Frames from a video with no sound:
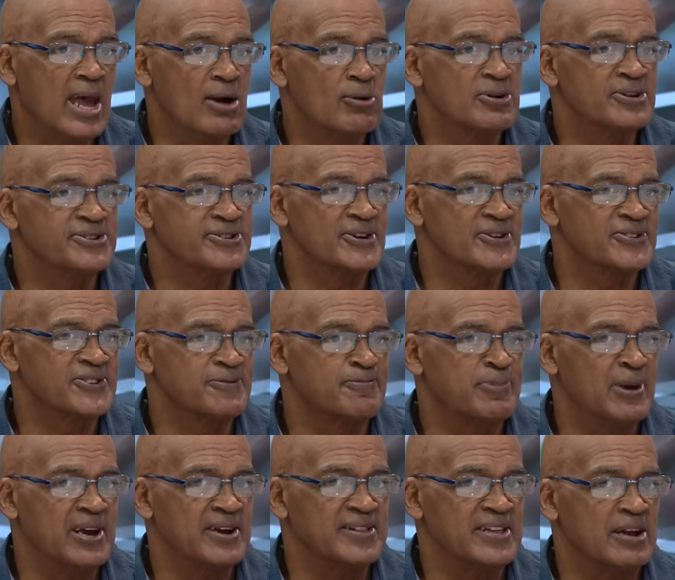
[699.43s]
I would
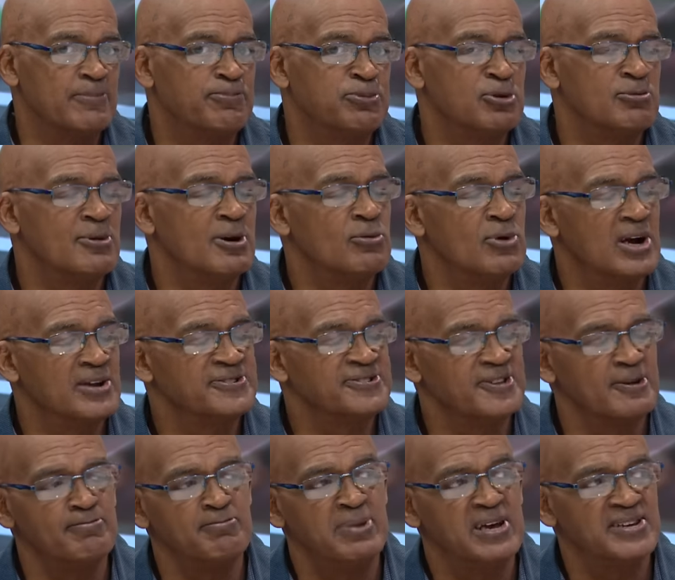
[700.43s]
suspect that Puma wants
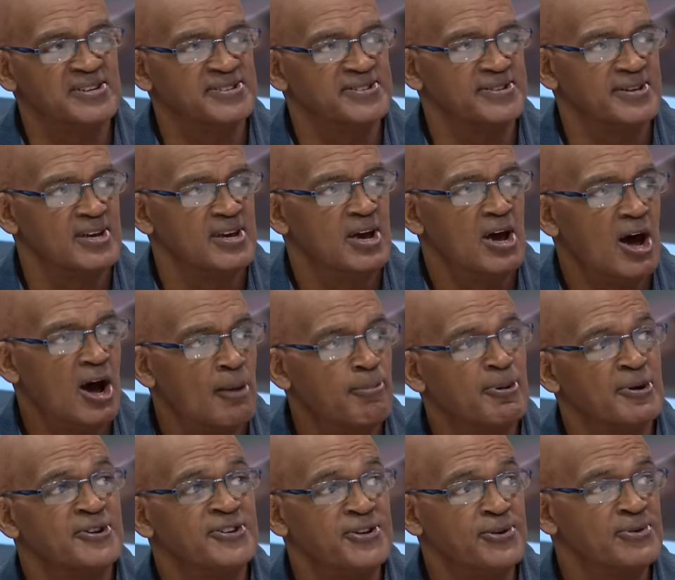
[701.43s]
the best
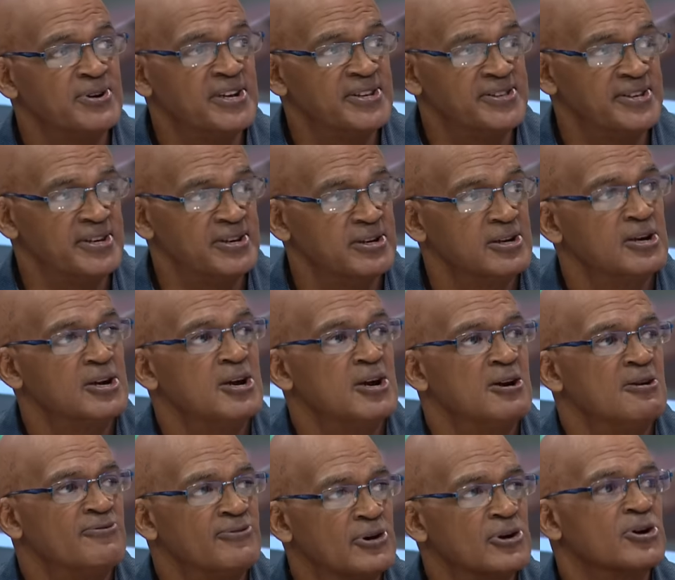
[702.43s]
opportunity
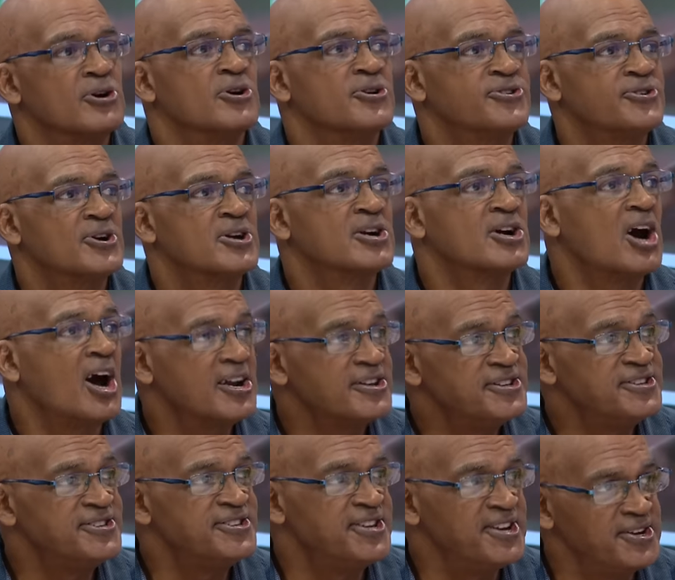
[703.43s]
for her to
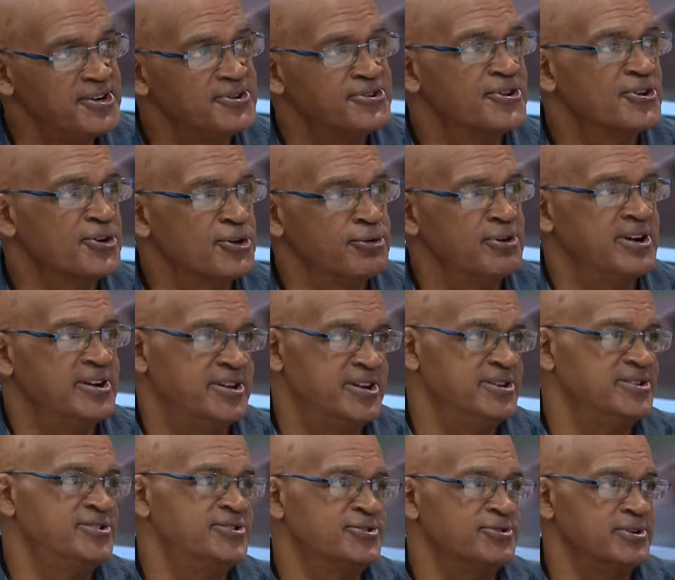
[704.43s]
continue to create
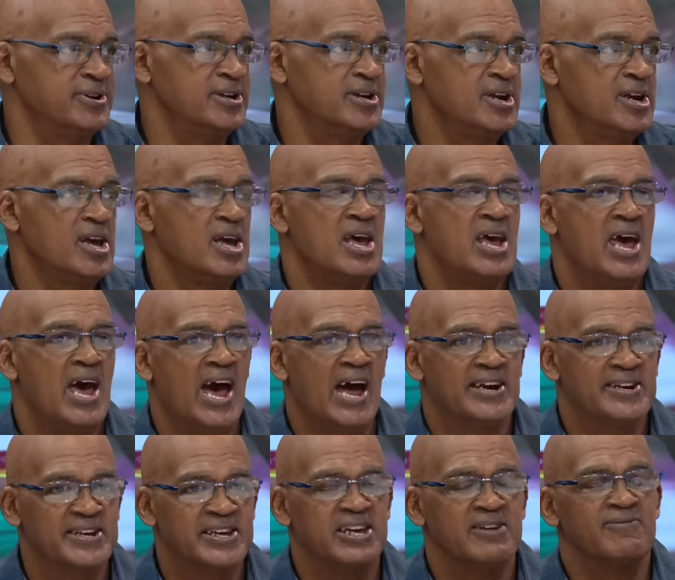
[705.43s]
history.
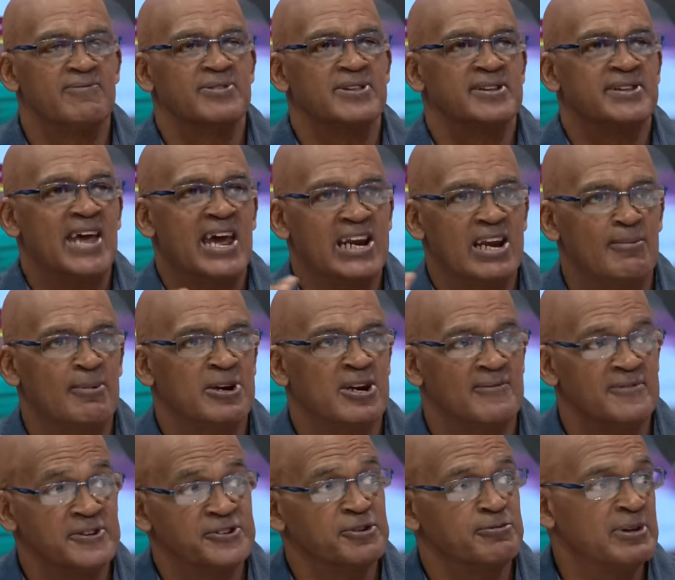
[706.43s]
And given the dynamic
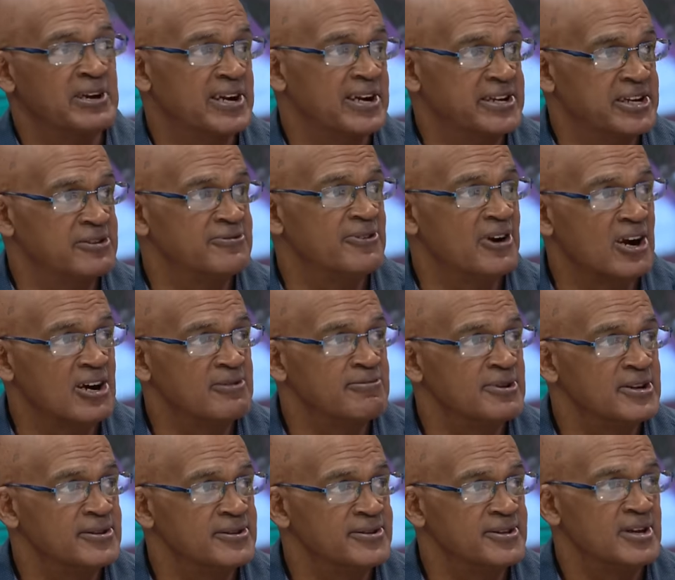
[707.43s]
of the Jamaican
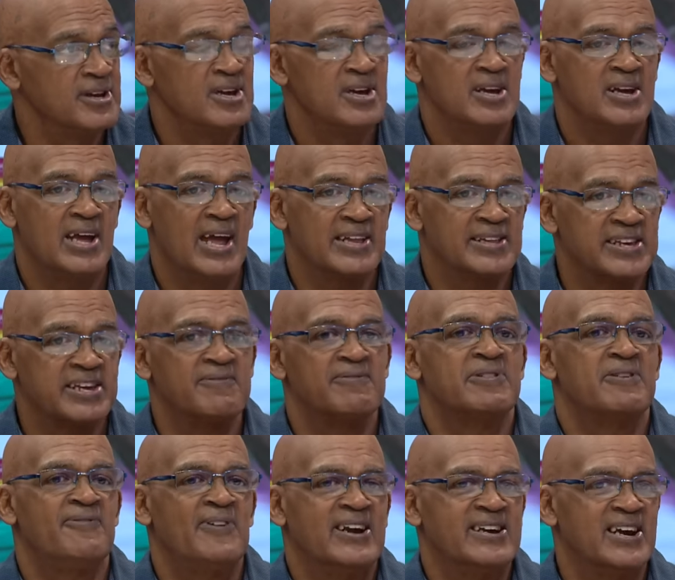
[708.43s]
environment, and
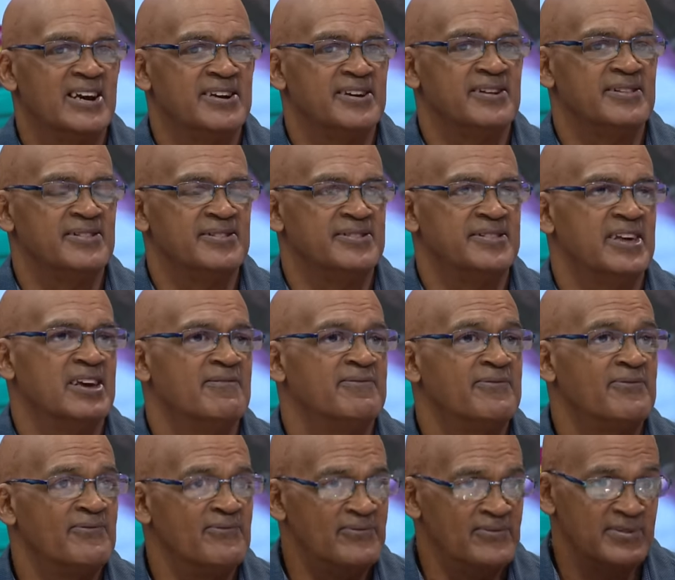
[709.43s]
given the fact that
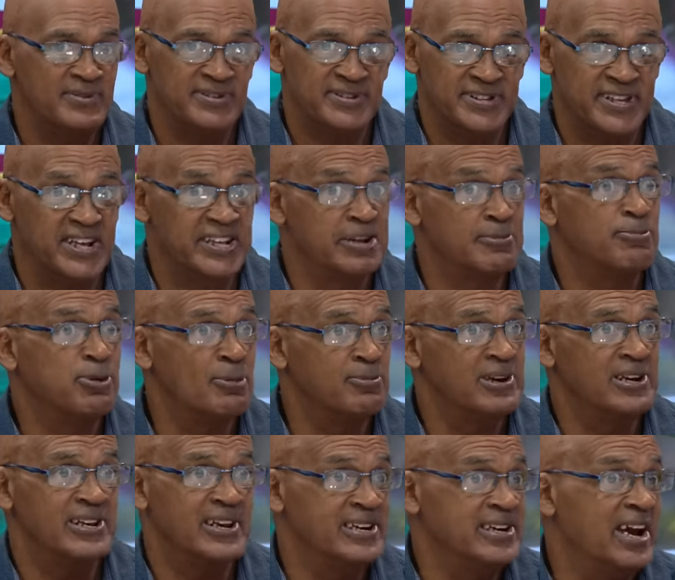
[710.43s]
they've stated
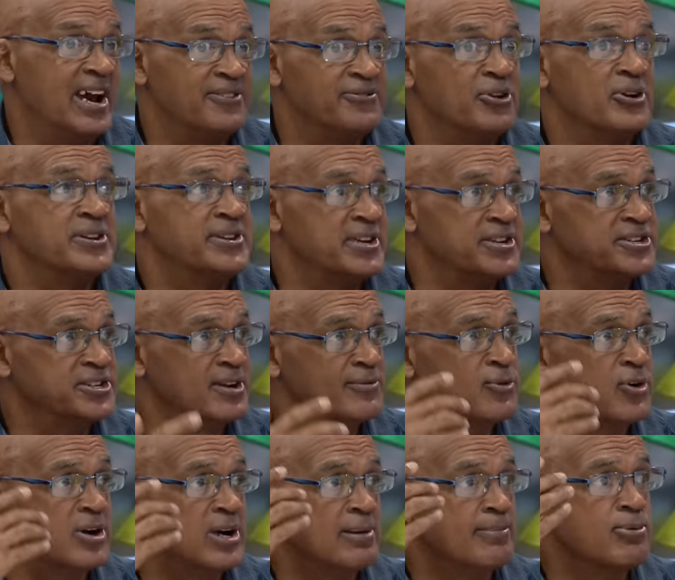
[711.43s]
publicly that they had no intention
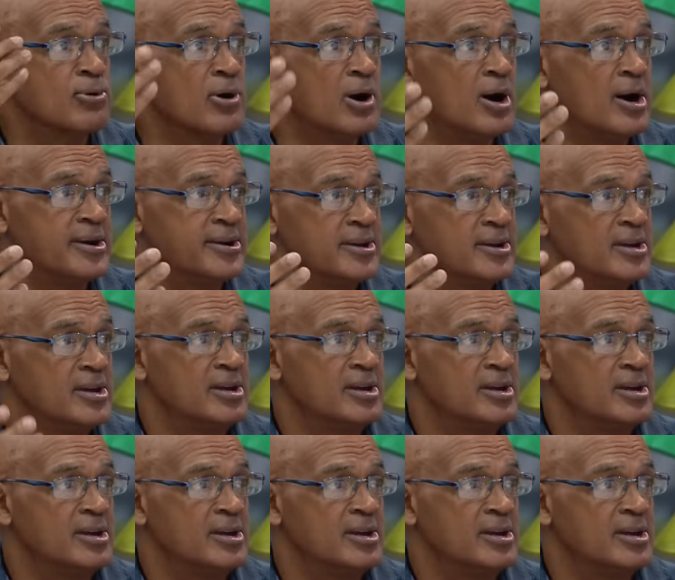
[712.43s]
of going abroad,